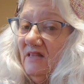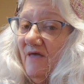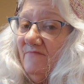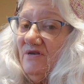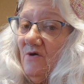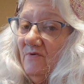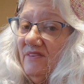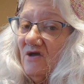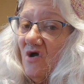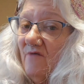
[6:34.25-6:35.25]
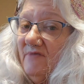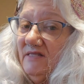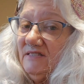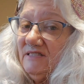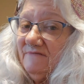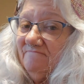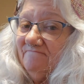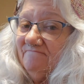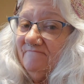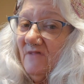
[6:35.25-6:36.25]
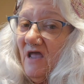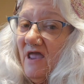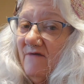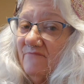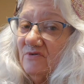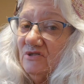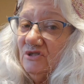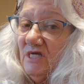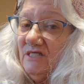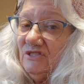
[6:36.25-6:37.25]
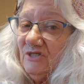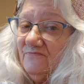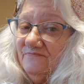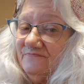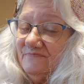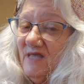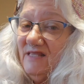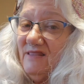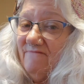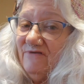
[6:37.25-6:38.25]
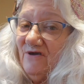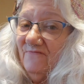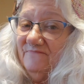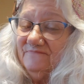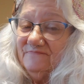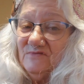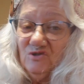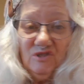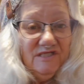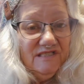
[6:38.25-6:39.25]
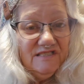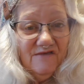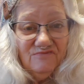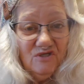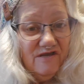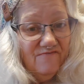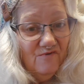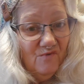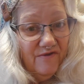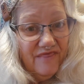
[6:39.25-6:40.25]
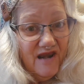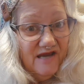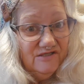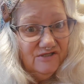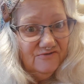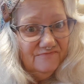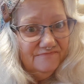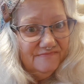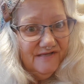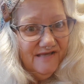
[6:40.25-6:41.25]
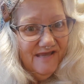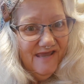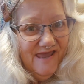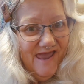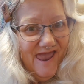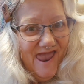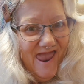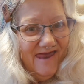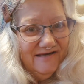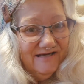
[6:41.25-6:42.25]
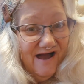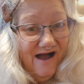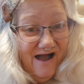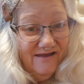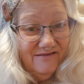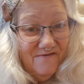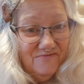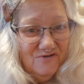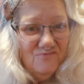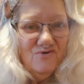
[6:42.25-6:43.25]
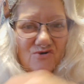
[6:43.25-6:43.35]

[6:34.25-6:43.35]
Let me know in the comments. I appreciate you. I love you. Jesus loves you even more than I do. And I love you.